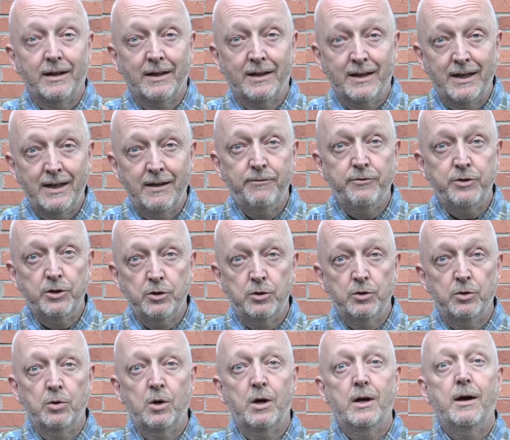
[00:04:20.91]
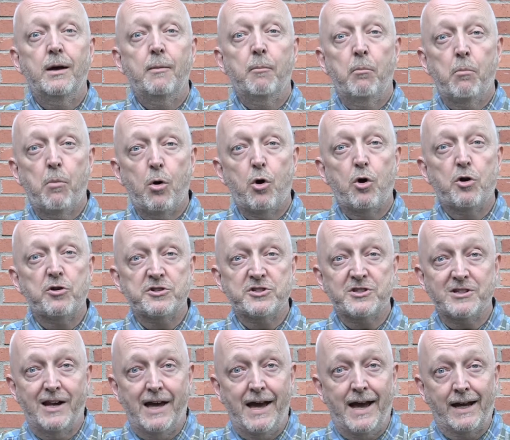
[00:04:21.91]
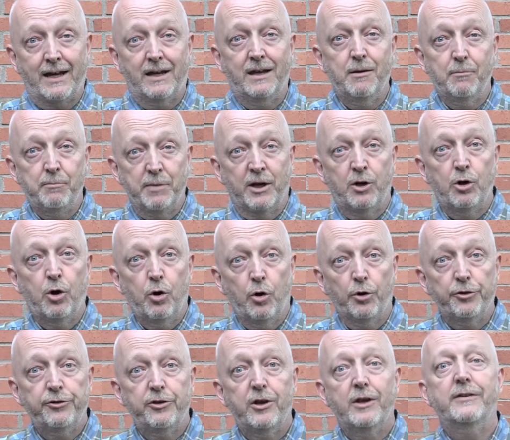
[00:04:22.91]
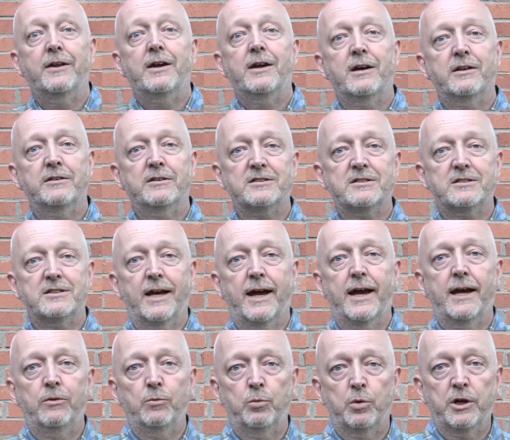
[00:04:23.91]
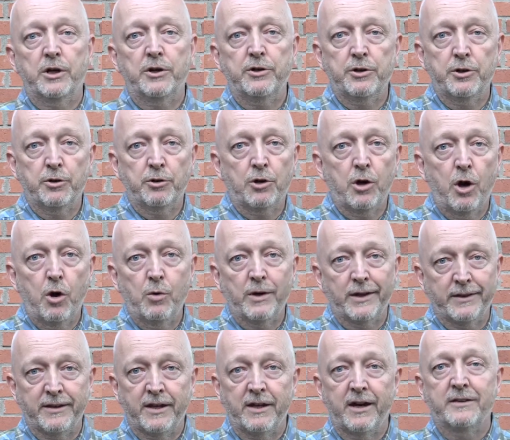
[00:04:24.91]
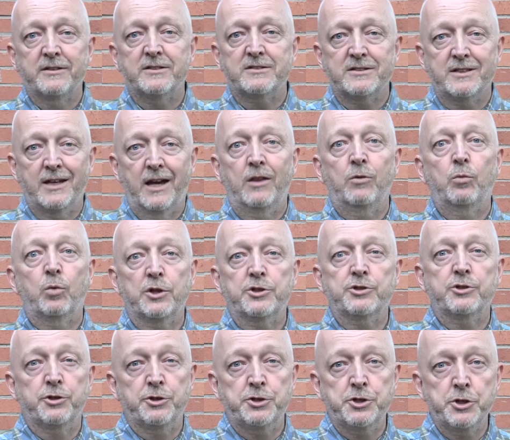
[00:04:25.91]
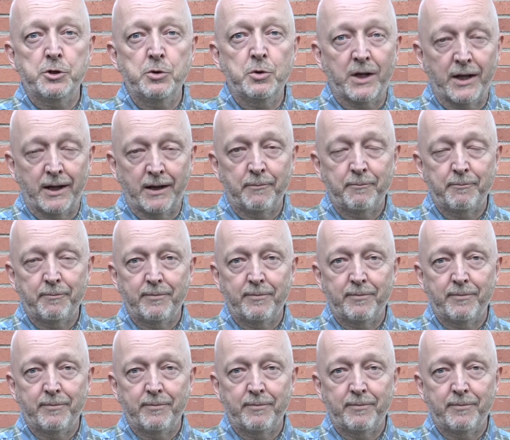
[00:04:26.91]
give you more slack because they understand where you're going, they understand what you're doing.